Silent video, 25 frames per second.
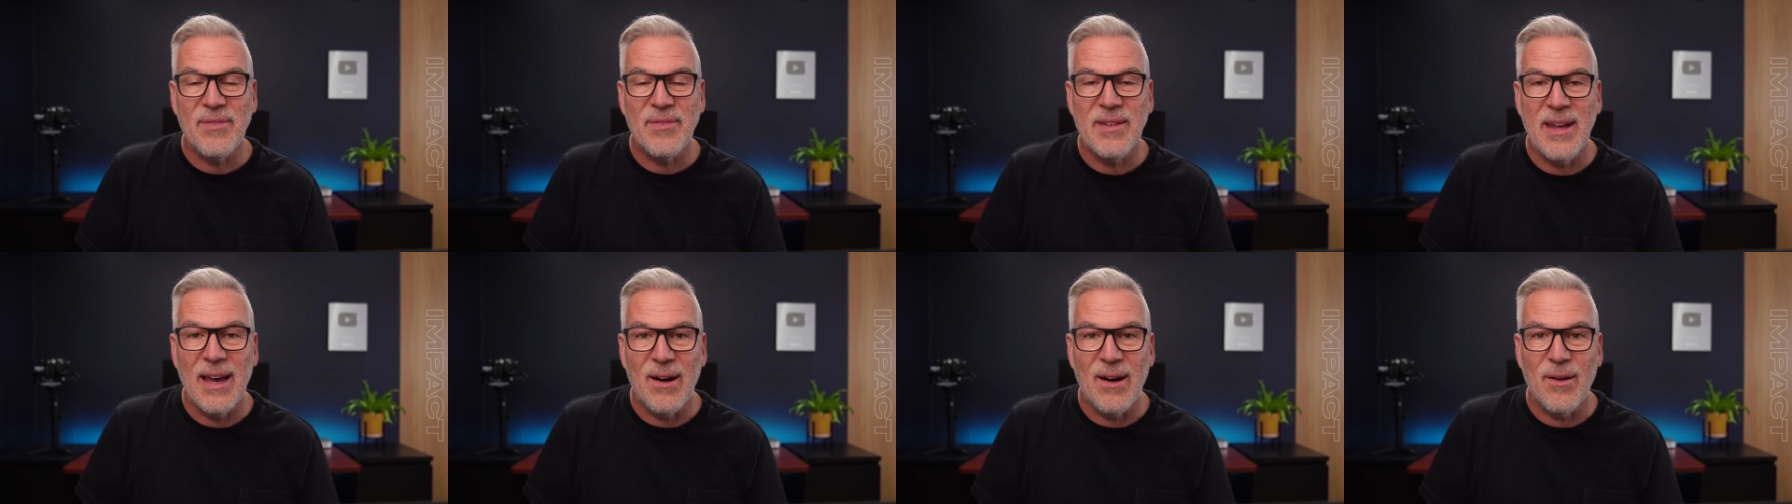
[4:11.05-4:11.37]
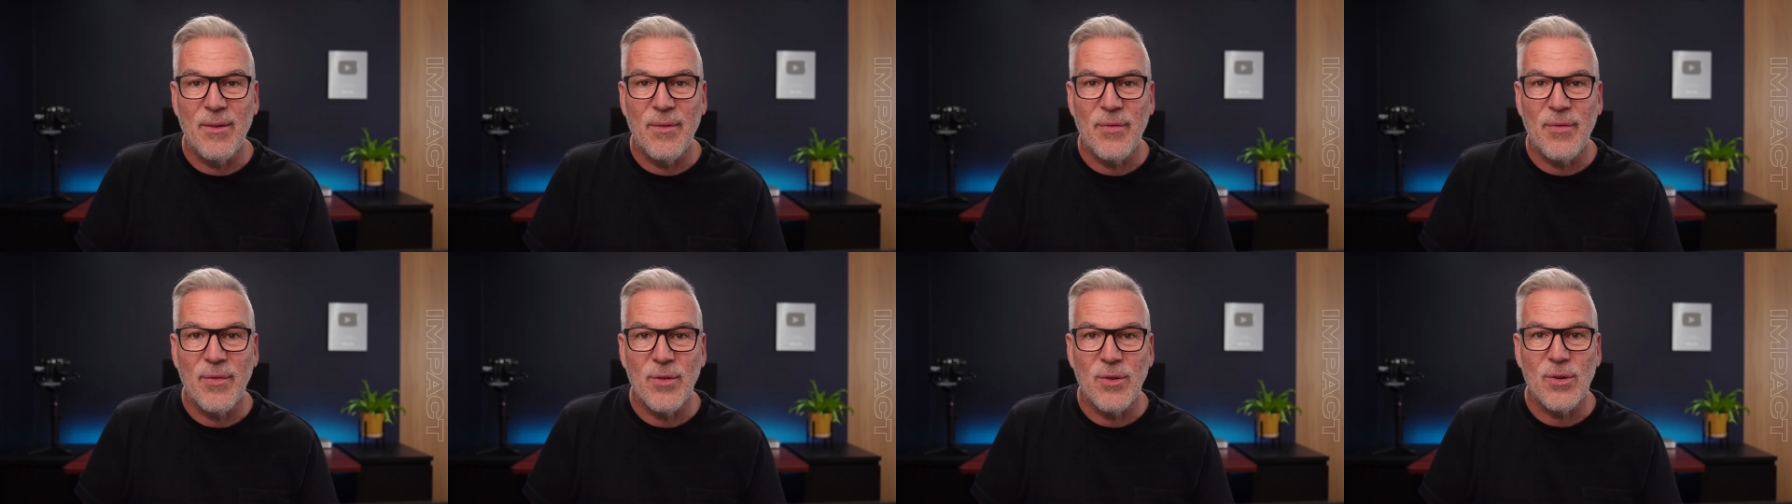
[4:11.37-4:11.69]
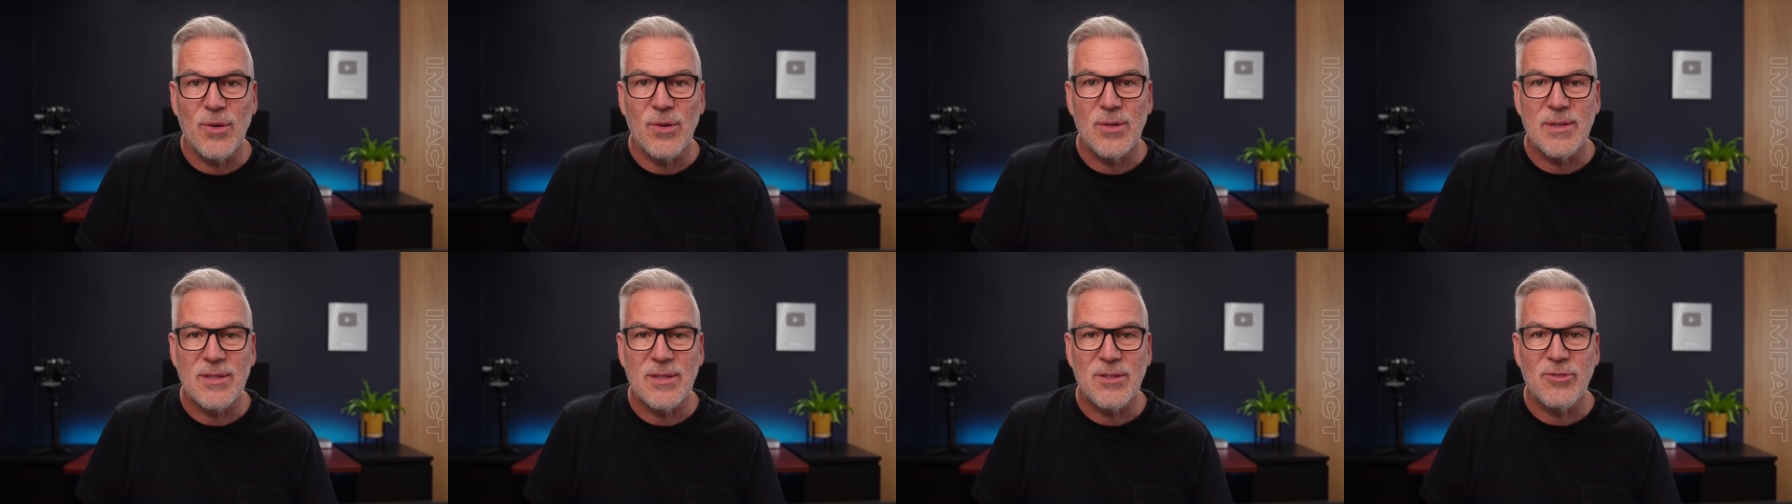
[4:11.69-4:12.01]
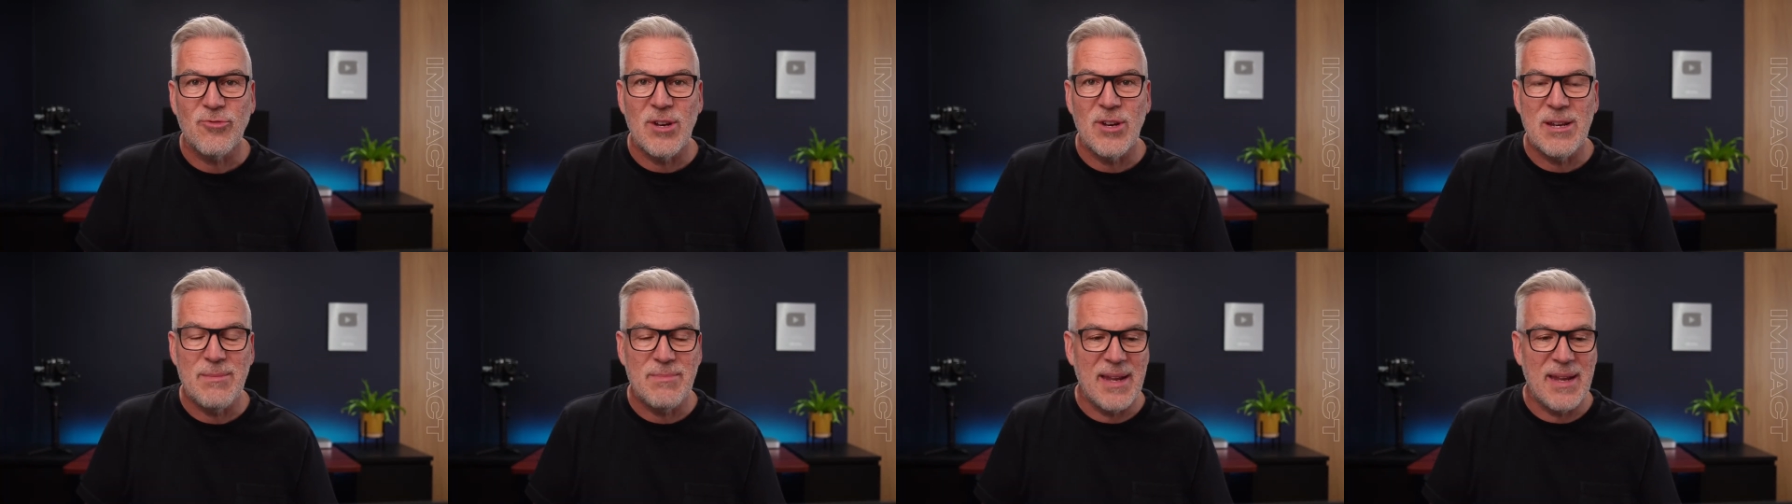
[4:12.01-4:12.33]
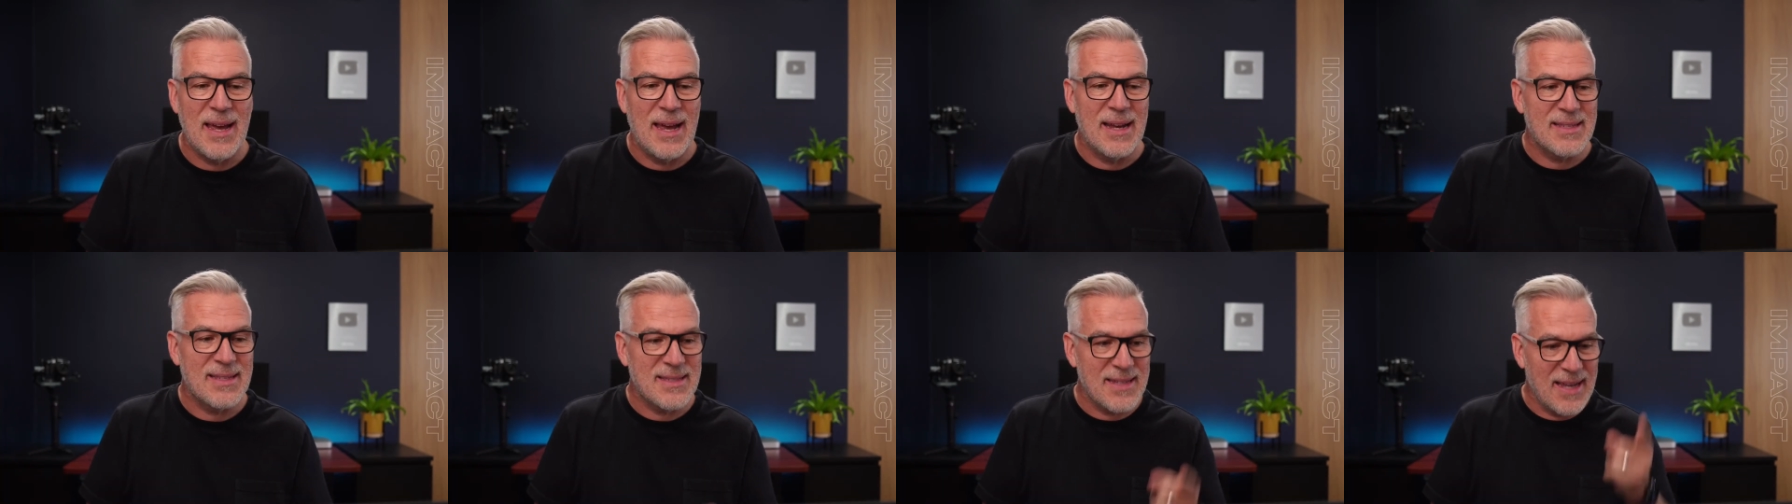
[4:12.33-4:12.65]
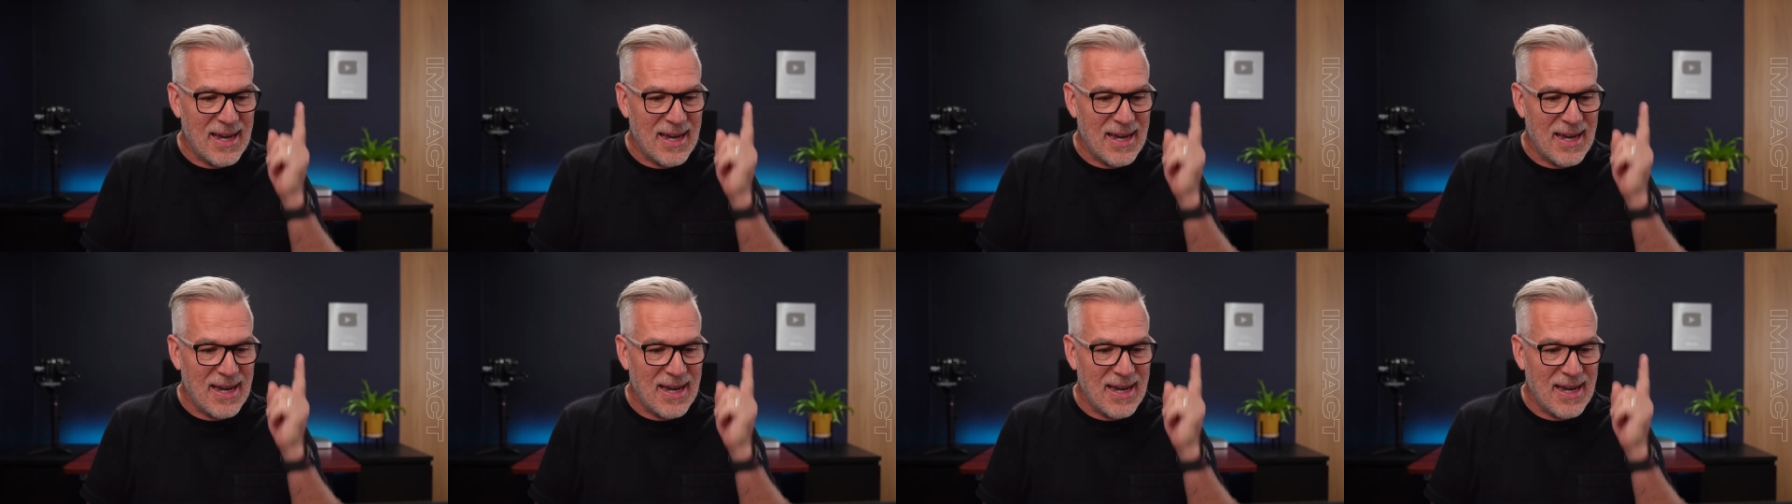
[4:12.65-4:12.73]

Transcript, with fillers: now for Stream Decks.